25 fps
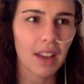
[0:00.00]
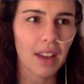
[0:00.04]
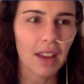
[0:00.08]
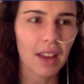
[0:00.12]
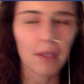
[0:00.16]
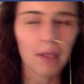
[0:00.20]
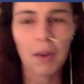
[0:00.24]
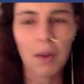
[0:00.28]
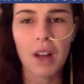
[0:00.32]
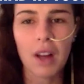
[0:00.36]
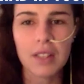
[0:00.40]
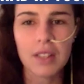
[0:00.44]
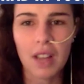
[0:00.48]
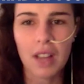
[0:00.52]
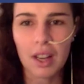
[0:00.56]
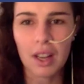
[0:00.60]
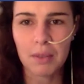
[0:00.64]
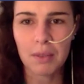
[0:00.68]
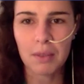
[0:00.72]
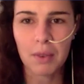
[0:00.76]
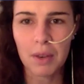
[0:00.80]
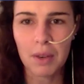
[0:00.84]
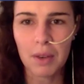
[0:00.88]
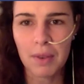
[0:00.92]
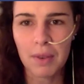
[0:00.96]
I'll talk
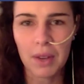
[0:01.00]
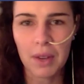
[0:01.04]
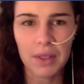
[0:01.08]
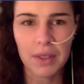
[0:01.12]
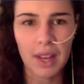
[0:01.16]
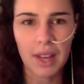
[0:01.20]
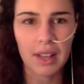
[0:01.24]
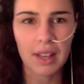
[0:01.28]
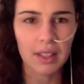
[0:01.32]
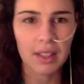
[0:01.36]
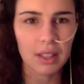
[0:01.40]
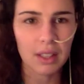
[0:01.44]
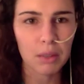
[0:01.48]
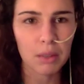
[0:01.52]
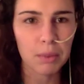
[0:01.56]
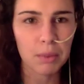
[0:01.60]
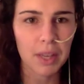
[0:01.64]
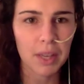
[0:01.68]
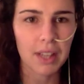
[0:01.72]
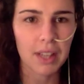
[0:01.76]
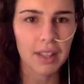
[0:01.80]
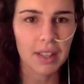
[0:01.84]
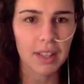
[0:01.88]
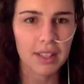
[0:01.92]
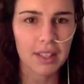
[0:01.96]
more about that in a little
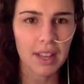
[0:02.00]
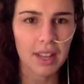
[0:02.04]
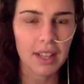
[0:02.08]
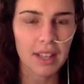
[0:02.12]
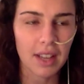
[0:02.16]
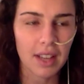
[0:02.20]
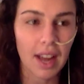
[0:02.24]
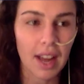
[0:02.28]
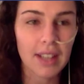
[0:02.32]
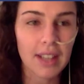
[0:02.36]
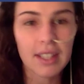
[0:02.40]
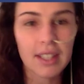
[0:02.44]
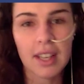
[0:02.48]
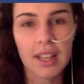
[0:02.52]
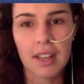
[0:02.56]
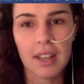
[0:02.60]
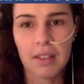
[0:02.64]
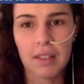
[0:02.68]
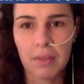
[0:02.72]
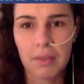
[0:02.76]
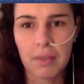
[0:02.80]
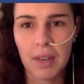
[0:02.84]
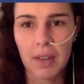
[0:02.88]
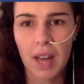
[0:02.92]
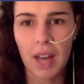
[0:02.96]
bit, because I did
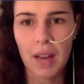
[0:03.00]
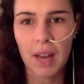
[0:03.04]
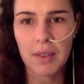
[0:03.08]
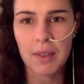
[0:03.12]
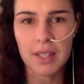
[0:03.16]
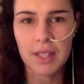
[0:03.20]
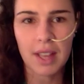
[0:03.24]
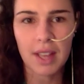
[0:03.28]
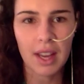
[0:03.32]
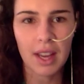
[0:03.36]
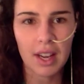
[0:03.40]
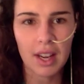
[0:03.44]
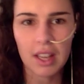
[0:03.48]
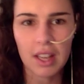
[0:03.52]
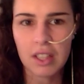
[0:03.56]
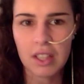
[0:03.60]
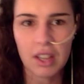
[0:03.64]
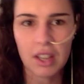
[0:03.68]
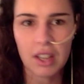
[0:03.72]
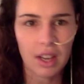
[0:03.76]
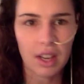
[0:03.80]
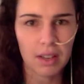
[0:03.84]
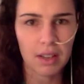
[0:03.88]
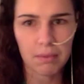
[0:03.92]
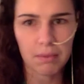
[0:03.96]
when I was that age,
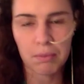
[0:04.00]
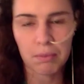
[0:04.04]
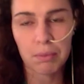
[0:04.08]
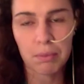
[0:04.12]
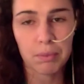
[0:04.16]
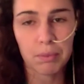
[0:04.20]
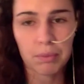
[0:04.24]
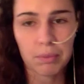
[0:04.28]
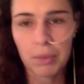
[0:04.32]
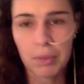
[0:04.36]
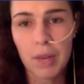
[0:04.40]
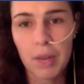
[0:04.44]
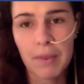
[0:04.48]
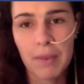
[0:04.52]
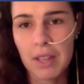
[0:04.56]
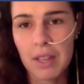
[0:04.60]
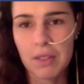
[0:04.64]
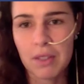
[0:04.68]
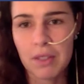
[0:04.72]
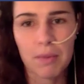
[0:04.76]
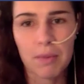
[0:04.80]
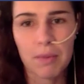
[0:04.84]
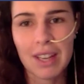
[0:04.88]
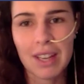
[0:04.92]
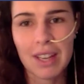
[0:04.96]
and pretty much
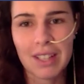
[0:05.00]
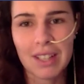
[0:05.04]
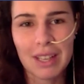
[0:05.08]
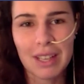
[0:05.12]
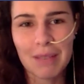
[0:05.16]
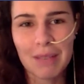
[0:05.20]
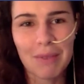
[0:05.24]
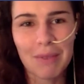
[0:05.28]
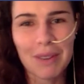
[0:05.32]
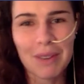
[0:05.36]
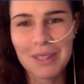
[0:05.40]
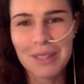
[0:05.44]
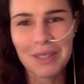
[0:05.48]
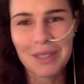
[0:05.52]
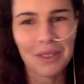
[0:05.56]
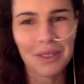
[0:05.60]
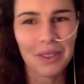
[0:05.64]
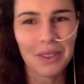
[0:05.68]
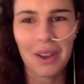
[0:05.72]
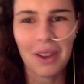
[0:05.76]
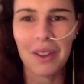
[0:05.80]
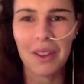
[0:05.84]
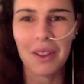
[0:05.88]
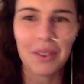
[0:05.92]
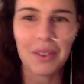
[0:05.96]
from 18 months old
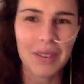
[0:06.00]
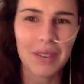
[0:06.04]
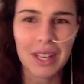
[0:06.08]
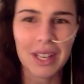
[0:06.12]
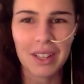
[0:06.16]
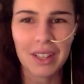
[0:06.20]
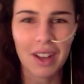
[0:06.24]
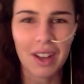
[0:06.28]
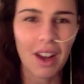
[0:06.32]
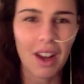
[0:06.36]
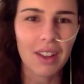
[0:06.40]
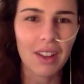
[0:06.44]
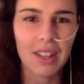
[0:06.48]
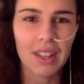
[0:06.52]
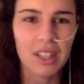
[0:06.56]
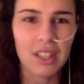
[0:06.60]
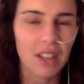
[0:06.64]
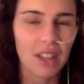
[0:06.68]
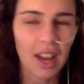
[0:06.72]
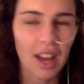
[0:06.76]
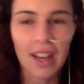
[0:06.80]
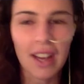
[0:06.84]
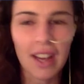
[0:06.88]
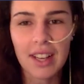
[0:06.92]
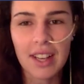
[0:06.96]
all the way to college,
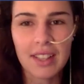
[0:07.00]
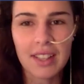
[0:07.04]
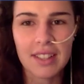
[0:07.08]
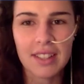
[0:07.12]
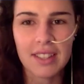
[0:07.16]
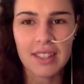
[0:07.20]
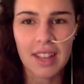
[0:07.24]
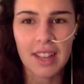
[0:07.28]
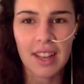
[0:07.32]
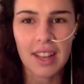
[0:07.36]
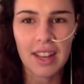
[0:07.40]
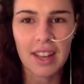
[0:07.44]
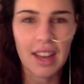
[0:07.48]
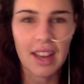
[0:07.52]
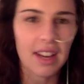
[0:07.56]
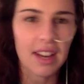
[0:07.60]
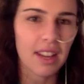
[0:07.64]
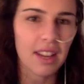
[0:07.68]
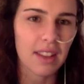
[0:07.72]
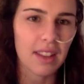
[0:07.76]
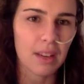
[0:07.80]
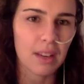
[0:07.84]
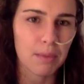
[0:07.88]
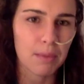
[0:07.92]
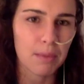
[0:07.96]
I didn't say
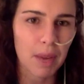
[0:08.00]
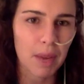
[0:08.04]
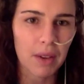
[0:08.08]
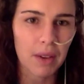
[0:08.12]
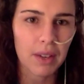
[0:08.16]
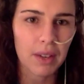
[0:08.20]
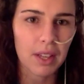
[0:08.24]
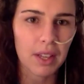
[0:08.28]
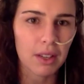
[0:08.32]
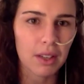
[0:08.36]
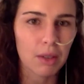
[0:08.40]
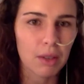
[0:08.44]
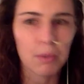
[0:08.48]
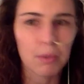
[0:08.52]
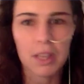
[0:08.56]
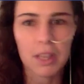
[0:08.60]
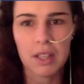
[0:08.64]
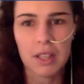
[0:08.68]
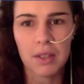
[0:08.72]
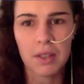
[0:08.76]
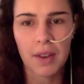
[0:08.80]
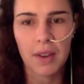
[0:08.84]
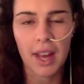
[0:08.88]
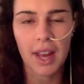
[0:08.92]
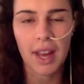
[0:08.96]
anything about it. Nobody
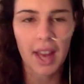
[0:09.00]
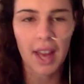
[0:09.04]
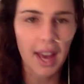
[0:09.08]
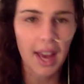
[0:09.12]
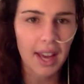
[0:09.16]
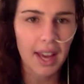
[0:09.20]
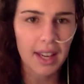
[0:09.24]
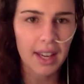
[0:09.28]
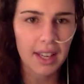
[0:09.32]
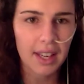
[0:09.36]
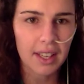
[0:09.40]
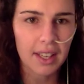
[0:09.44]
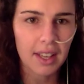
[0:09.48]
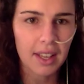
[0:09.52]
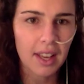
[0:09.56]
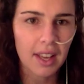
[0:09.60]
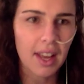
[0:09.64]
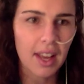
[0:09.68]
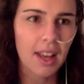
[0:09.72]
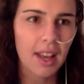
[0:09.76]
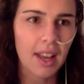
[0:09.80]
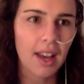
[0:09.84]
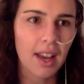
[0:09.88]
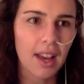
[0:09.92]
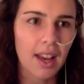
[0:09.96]
knew I had it.
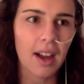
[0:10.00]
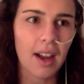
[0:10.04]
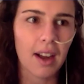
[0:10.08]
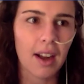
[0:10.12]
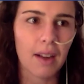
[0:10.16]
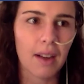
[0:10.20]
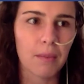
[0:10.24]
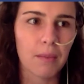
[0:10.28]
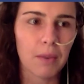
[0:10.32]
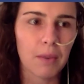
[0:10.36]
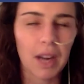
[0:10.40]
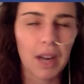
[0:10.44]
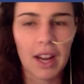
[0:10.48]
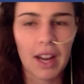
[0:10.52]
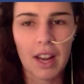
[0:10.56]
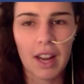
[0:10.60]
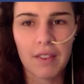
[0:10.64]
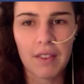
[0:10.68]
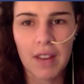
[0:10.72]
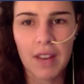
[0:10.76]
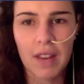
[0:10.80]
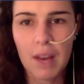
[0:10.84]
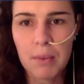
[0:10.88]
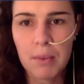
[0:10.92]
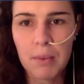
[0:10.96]
When I'd have
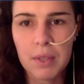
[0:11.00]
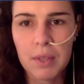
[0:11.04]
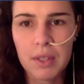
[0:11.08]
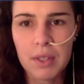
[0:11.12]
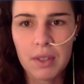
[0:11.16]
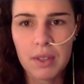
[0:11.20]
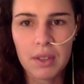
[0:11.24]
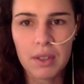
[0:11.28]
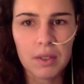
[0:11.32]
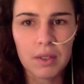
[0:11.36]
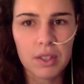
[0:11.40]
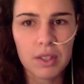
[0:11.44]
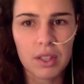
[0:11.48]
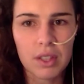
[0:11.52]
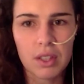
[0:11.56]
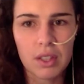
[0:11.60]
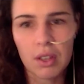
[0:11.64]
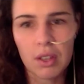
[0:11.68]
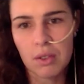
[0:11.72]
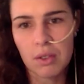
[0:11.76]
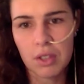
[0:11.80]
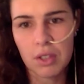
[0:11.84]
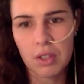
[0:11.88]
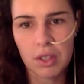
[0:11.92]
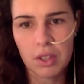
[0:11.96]
an episode, it was just,
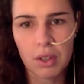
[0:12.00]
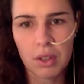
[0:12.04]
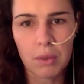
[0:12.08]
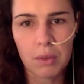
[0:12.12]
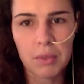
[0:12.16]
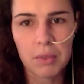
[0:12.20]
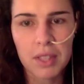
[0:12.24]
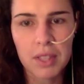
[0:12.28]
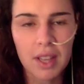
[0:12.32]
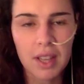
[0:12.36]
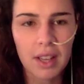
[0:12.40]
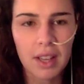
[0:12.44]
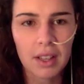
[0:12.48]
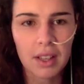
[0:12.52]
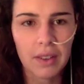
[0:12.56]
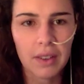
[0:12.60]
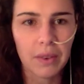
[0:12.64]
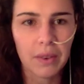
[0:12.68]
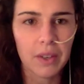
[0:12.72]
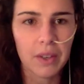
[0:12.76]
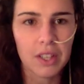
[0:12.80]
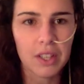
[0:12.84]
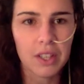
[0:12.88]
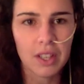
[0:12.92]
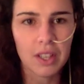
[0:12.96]
oh, she's homesick,
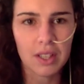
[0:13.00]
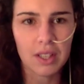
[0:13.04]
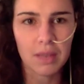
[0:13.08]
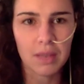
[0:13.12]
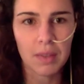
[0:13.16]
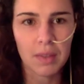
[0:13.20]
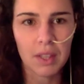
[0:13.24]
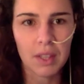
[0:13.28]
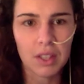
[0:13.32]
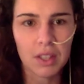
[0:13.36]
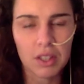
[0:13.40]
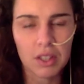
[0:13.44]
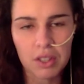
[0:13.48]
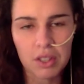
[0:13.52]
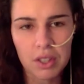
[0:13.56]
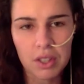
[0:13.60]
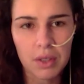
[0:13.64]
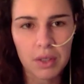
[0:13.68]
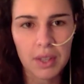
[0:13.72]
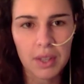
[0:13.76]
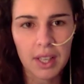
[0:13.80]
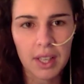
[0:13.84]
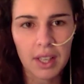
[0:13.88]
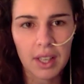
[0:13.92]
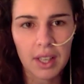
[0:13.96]
or she has something she's
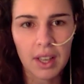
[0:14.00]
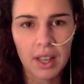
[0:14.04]
doing.